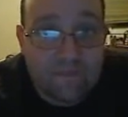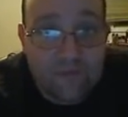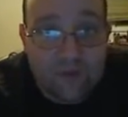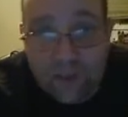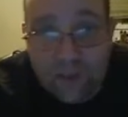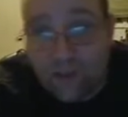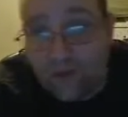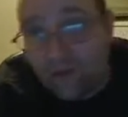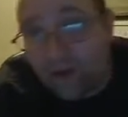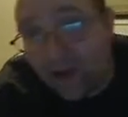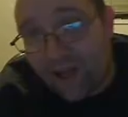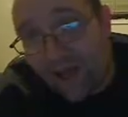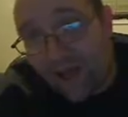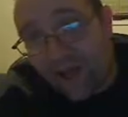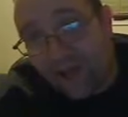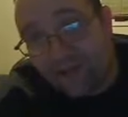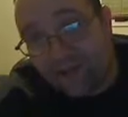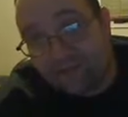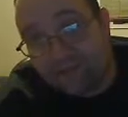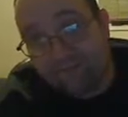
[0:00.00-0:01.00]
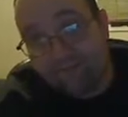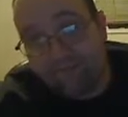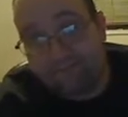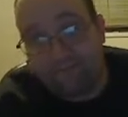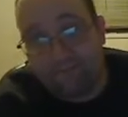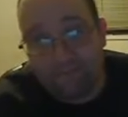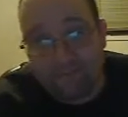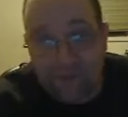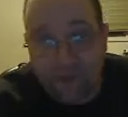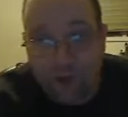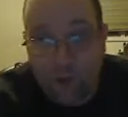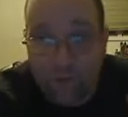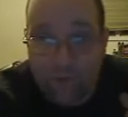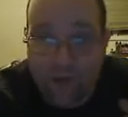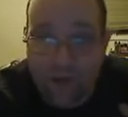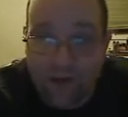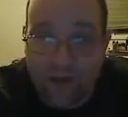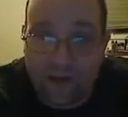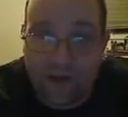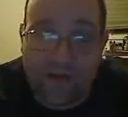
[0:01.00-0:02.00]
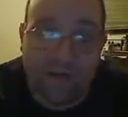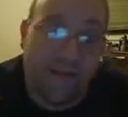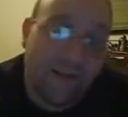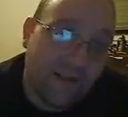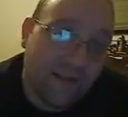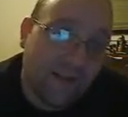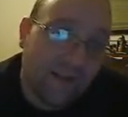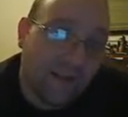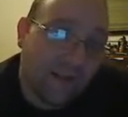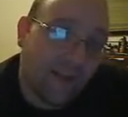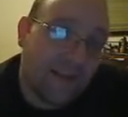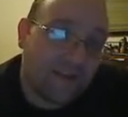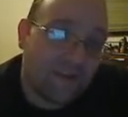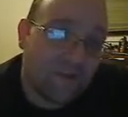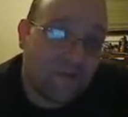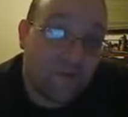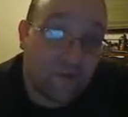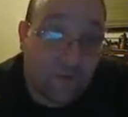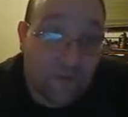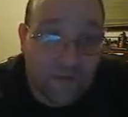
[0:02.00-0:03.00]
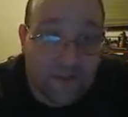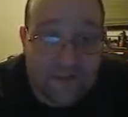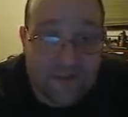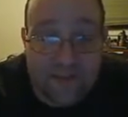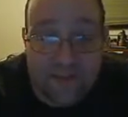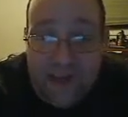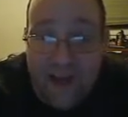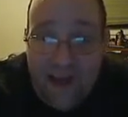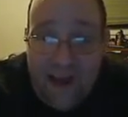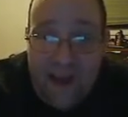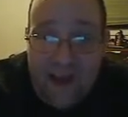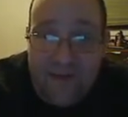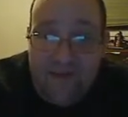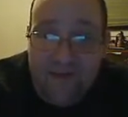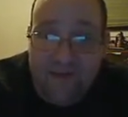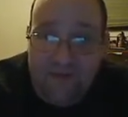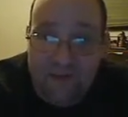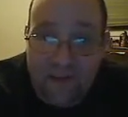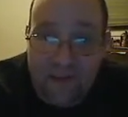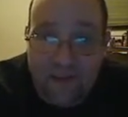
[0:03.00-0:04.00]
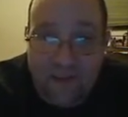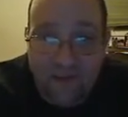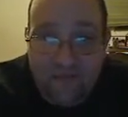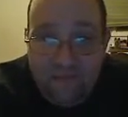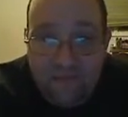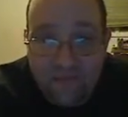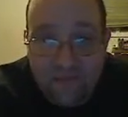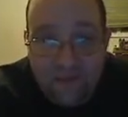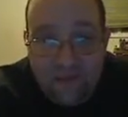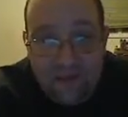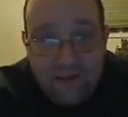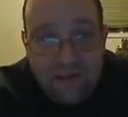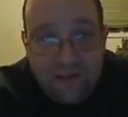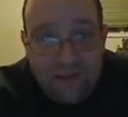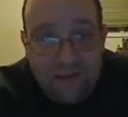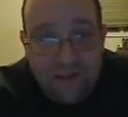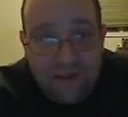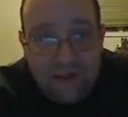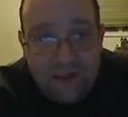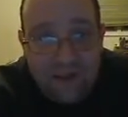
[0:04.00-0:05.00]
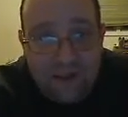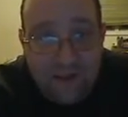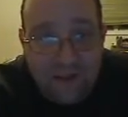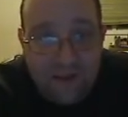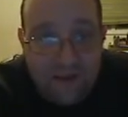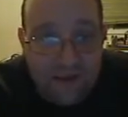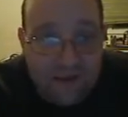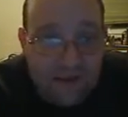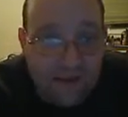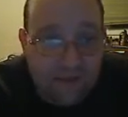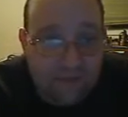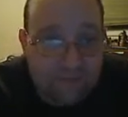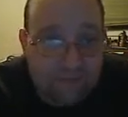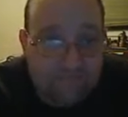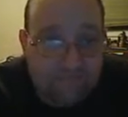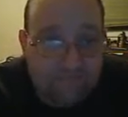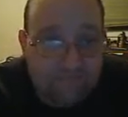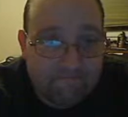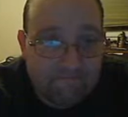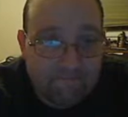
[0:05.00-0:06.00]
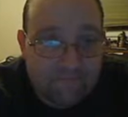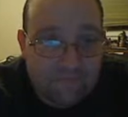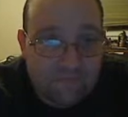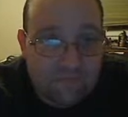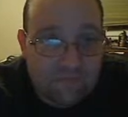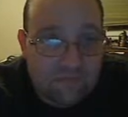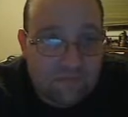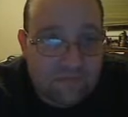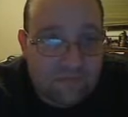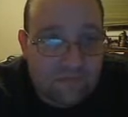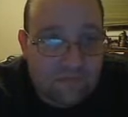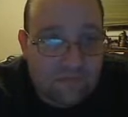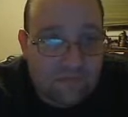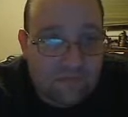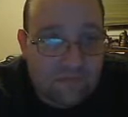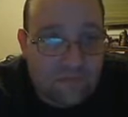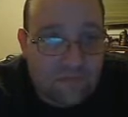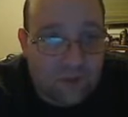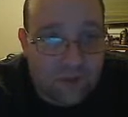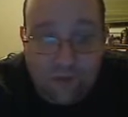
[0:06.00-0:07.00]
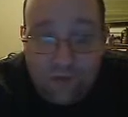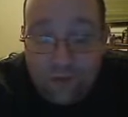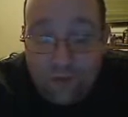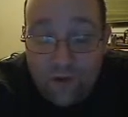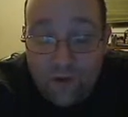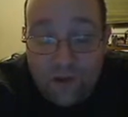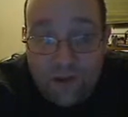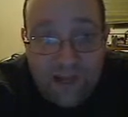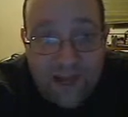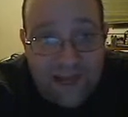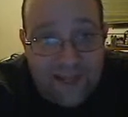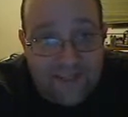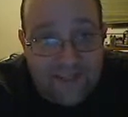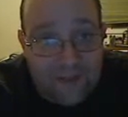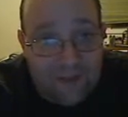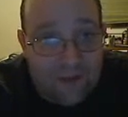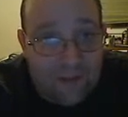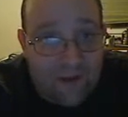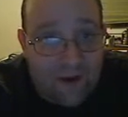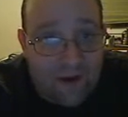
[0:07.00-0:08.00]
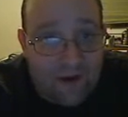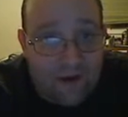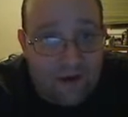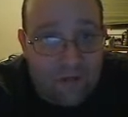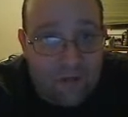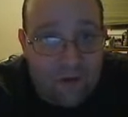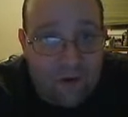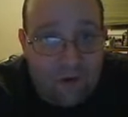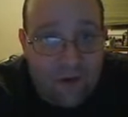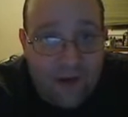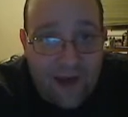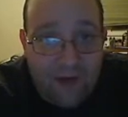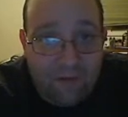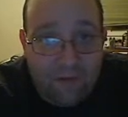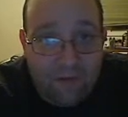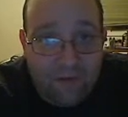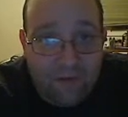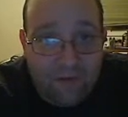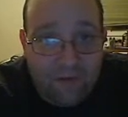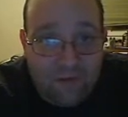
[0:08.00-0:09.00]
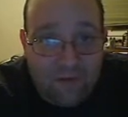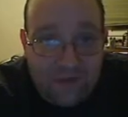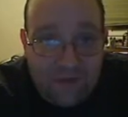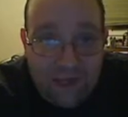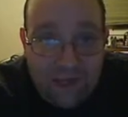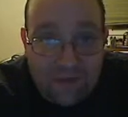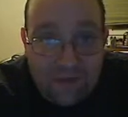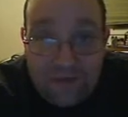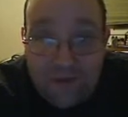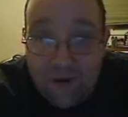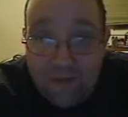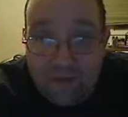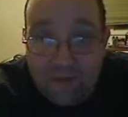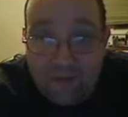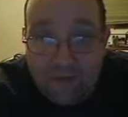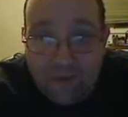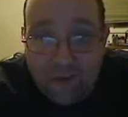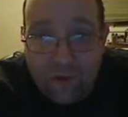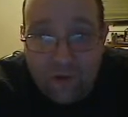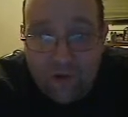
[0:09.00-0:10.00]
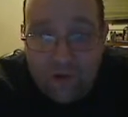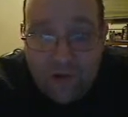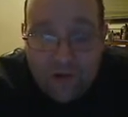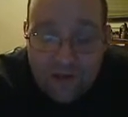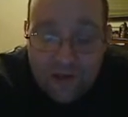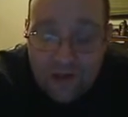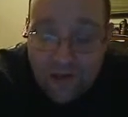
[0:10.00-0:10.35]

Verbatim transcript: So anyway, guys, hope you got a lesson from this tonight. I sure did. Uh, good Lord willing, guys, I'll be back here tomorrow night. We'll start in James chapter 4.